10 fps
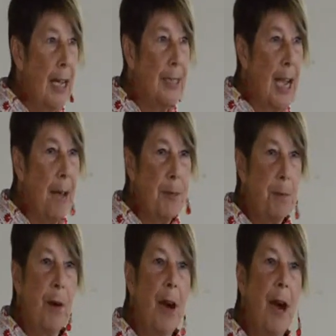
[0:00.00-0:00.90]

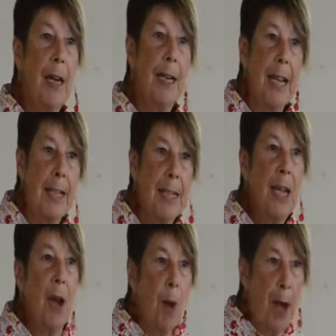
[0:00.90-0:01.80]
adopt a park and
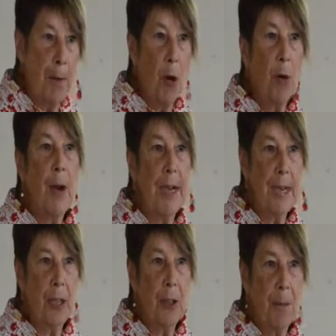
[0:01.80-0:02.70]
on a more
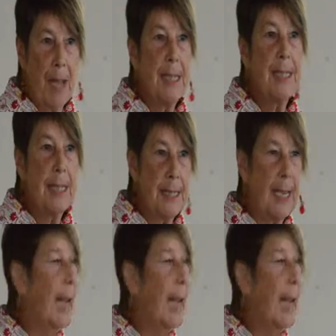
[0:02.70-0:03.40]
regular basis